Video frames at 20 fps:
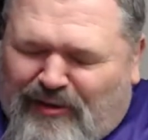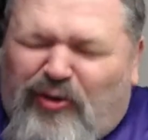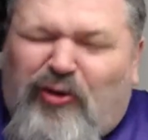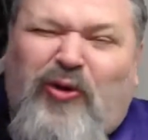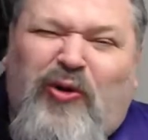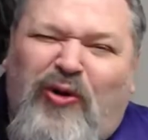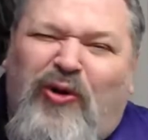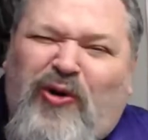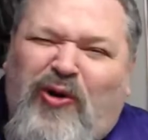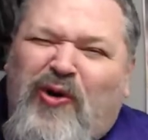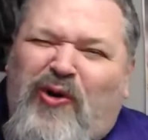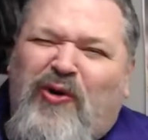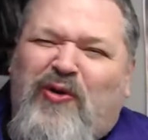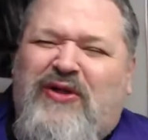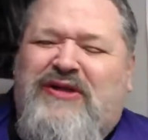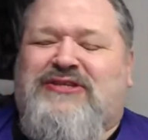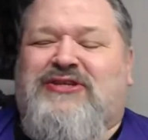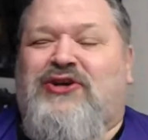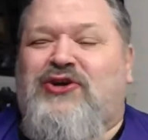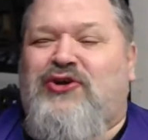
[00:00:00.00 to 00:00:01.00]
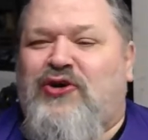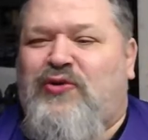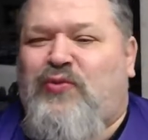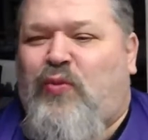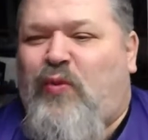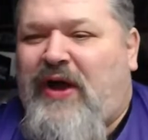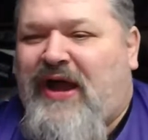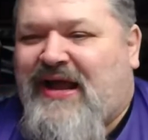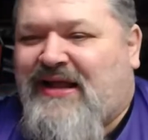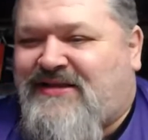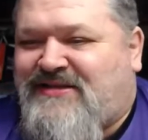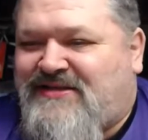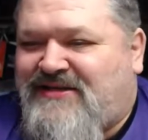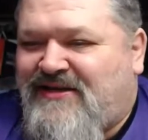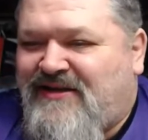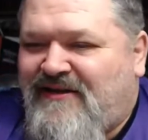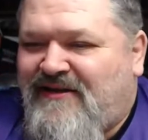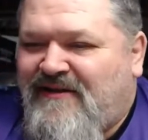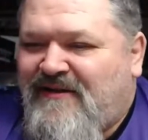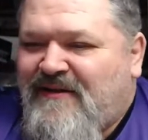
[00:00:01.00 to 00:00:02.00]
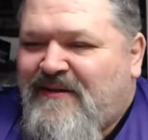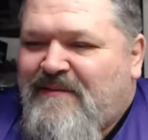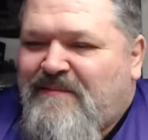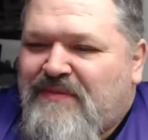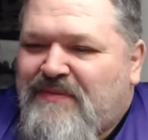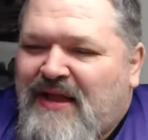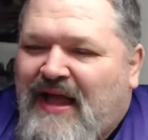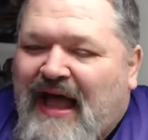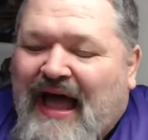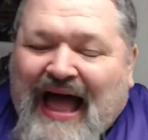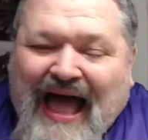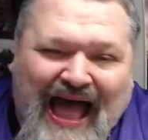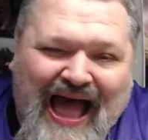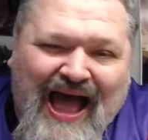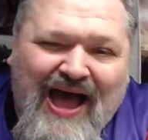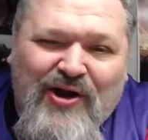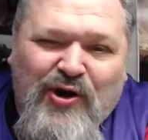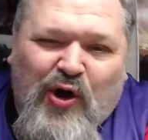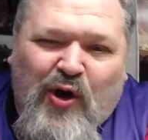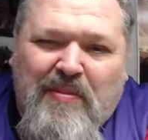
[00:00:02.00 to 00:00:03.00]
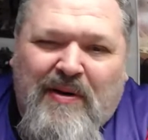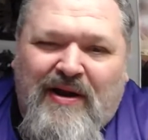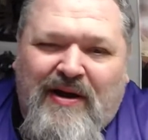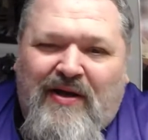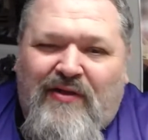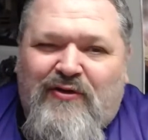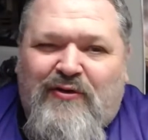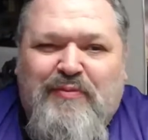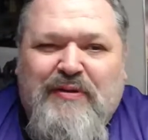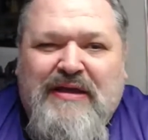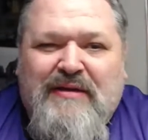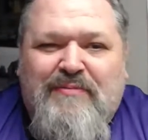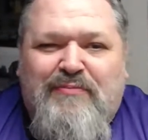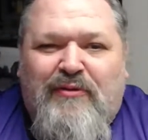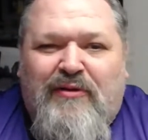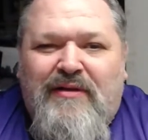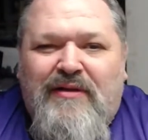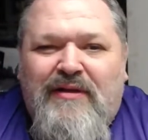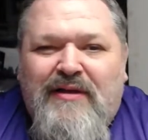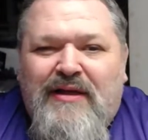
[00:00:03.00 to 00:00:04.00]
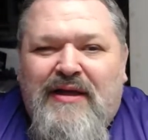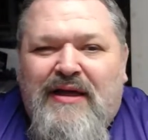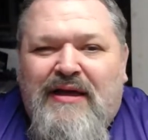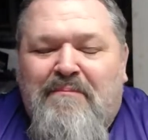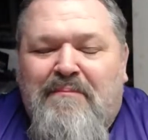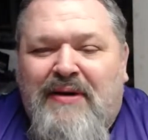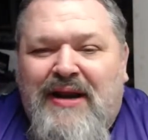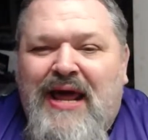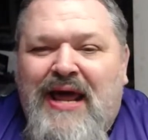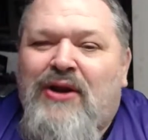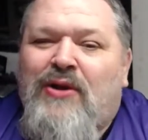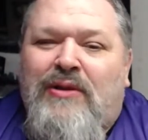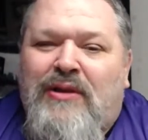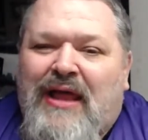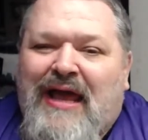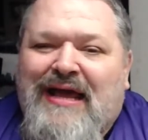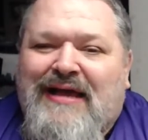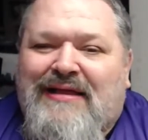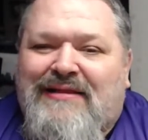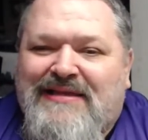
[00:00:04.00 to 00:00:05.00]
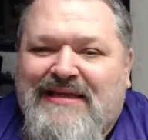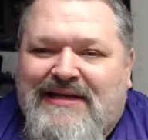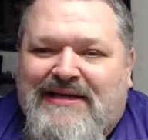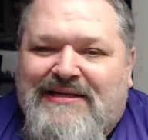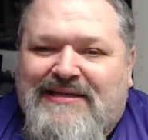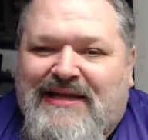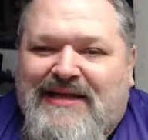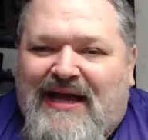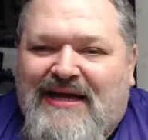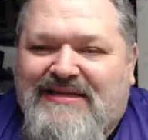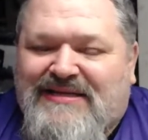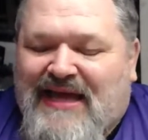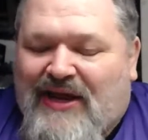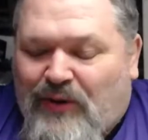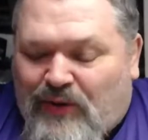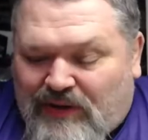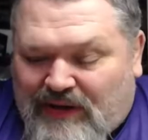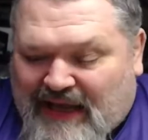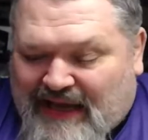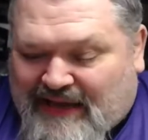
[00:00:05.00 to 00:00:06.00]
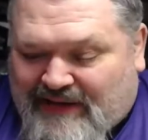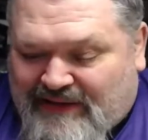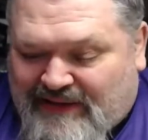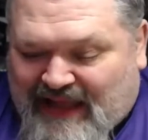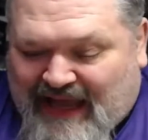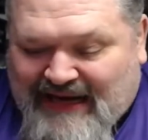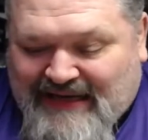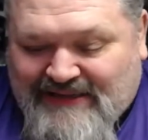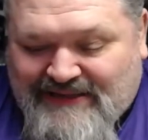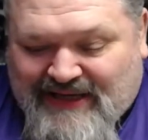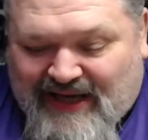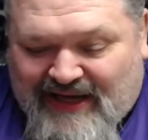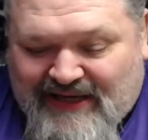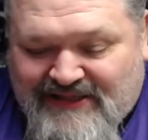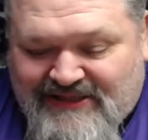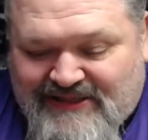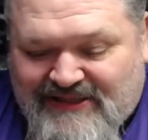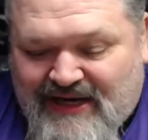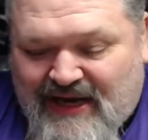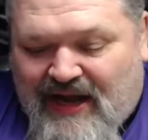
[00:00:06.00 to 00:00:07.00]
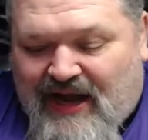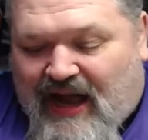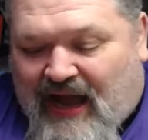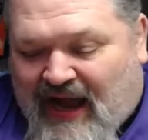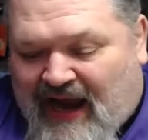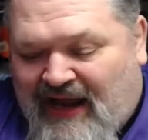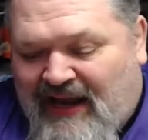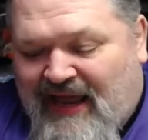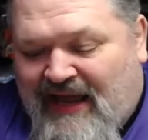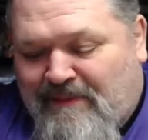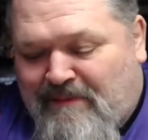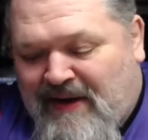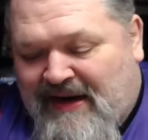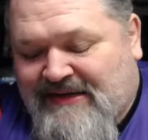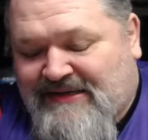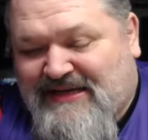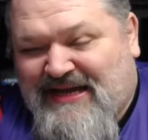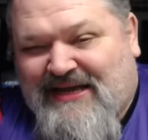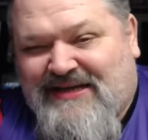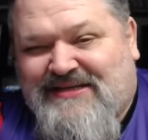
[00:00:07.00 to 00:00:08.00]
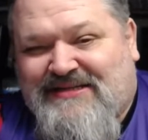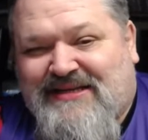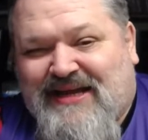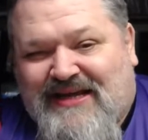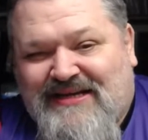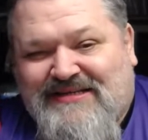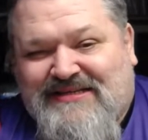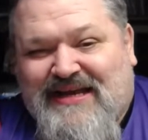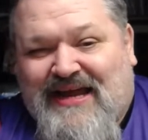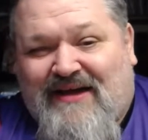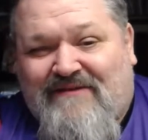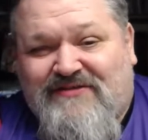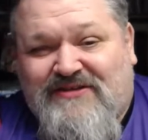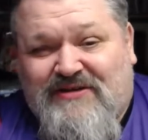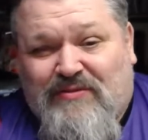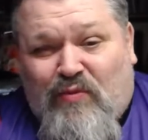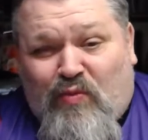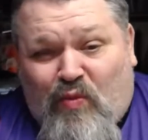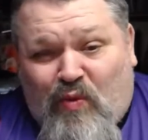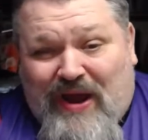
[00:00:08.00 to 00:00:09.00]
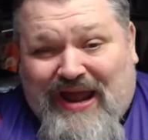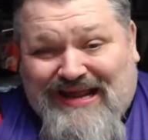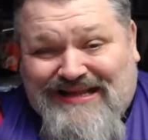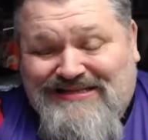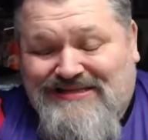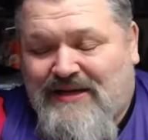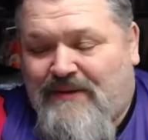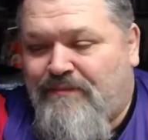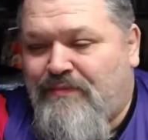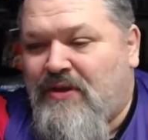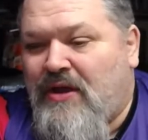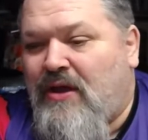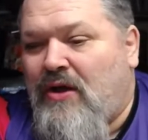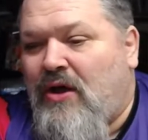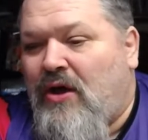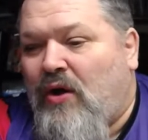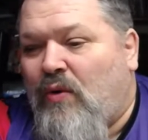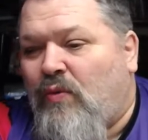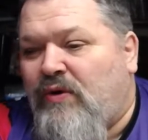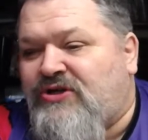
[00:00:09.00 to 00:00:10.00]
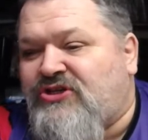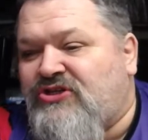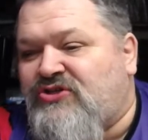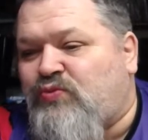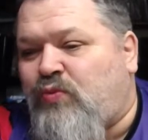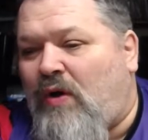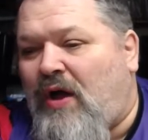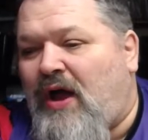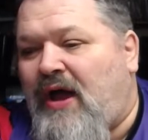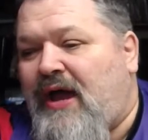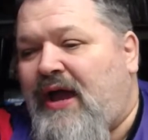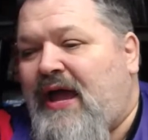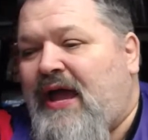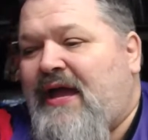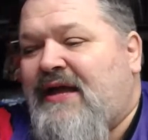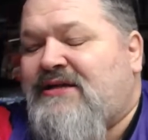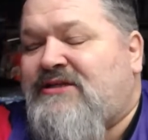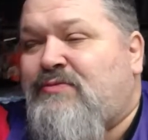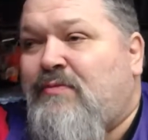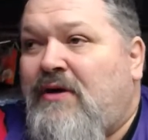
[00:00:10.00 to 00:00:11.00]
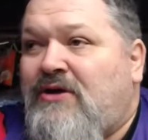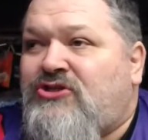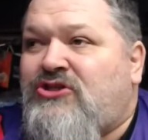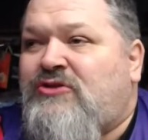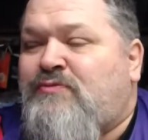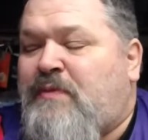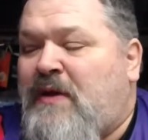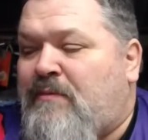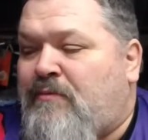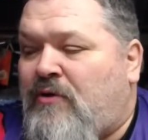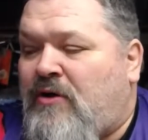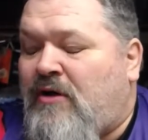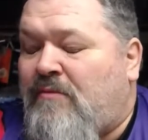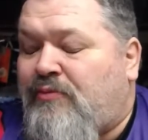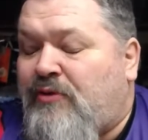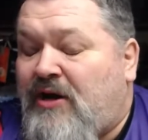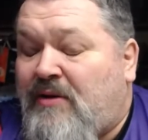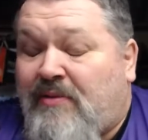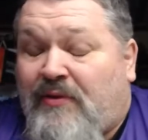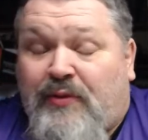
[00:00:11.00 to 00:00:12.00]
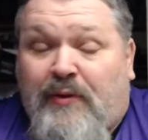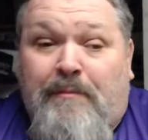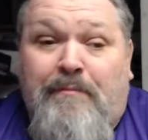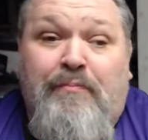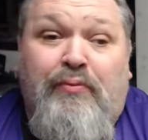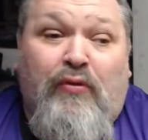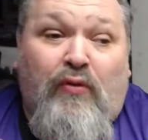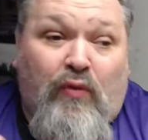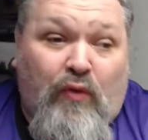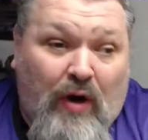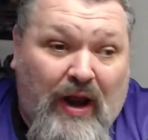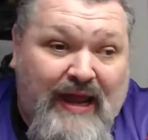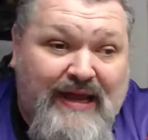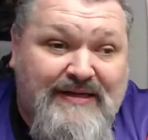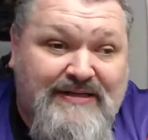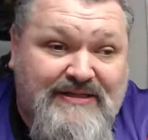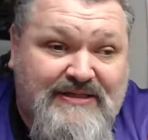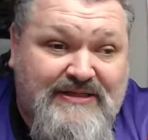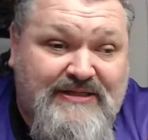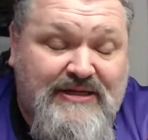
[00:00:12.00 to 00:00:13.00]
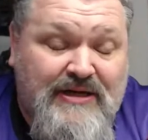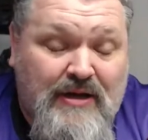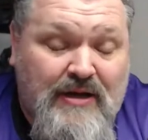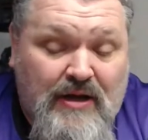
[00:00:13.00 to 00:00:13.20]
Oh, that's a good weight. I don't know about other people, but I don't like little dice. I don't like light dice. I like my dice to have some weight, which is why, as much as people complain about the price